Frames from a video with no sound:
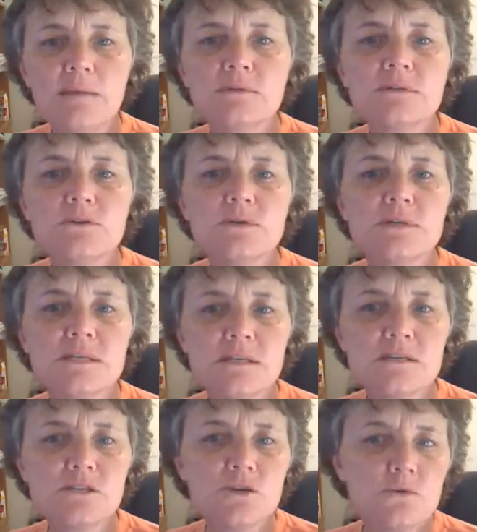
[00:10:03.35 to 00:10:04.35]
able to
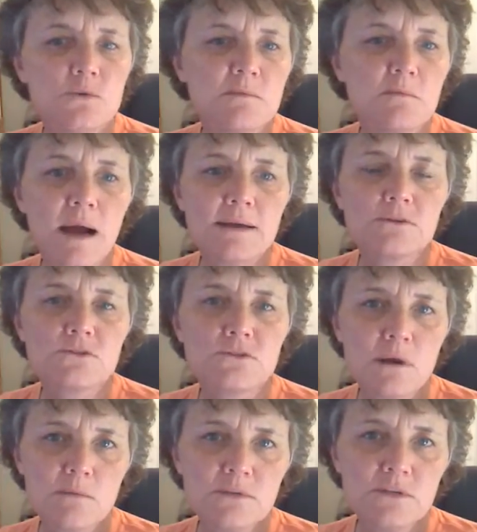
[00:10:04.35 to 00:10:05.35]
assist you with minor
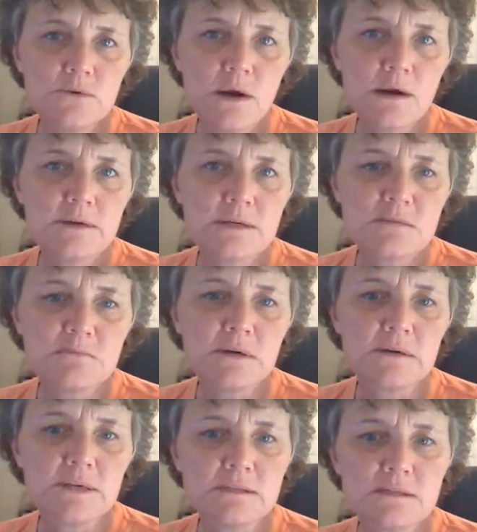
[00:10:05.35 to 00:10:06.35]
trouble you are
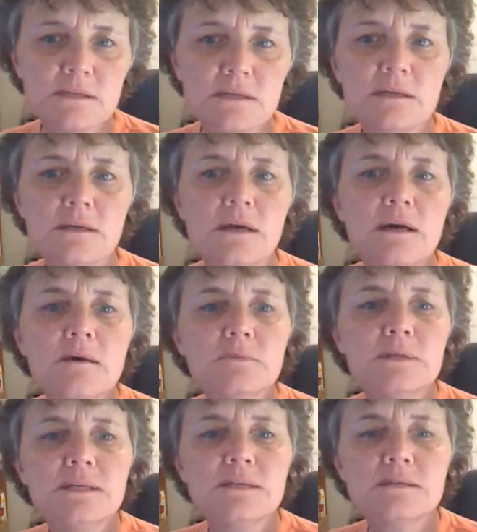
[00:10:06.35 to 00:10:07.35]
experiencing,
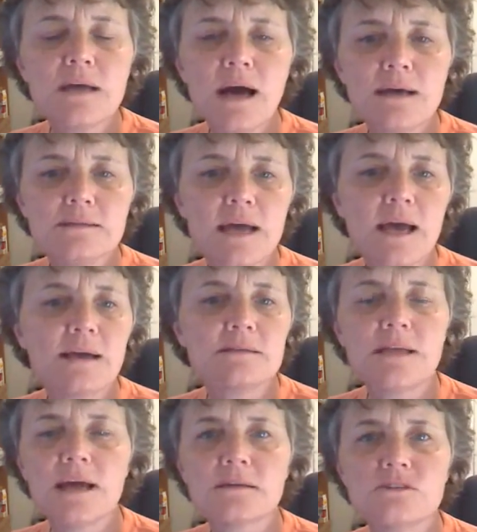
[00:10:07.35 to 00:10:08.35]
please
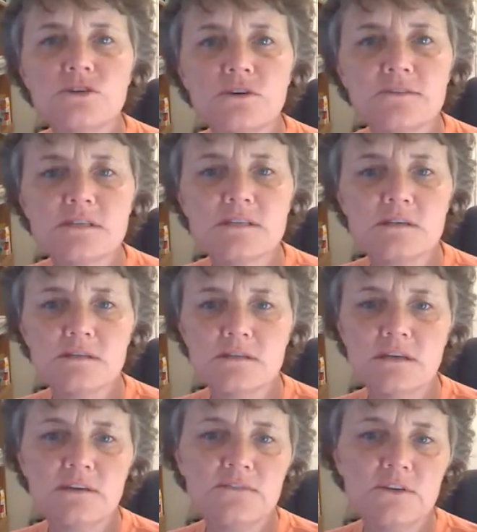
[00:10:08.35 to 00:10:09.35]
contact Tech
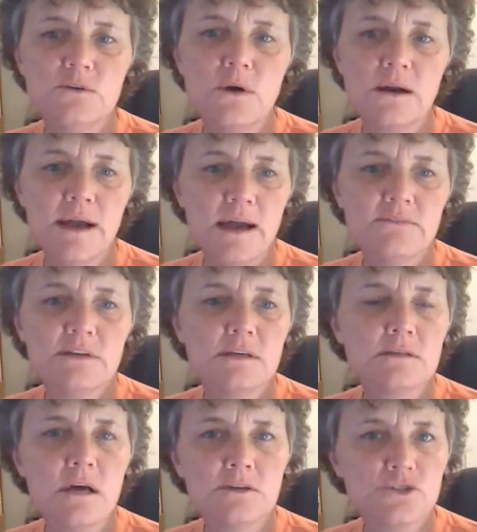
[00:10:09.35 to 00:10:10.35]
Services if you are
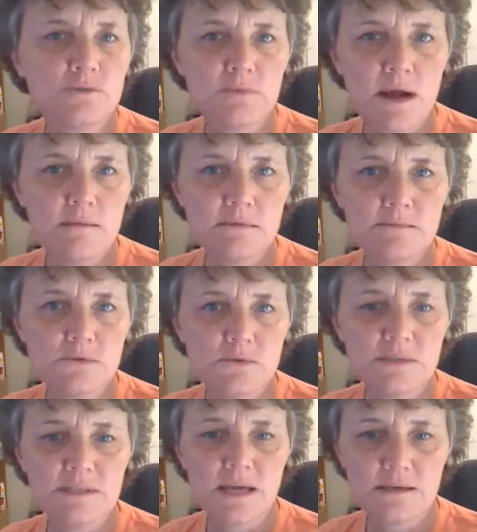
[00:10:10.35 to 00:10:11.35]
having larger problems
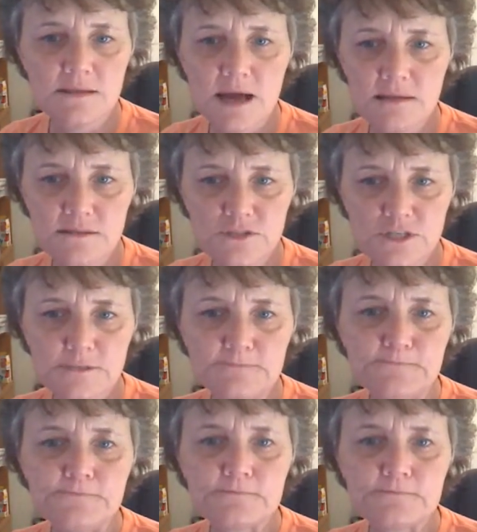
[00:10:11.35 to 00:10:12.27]
with the technology.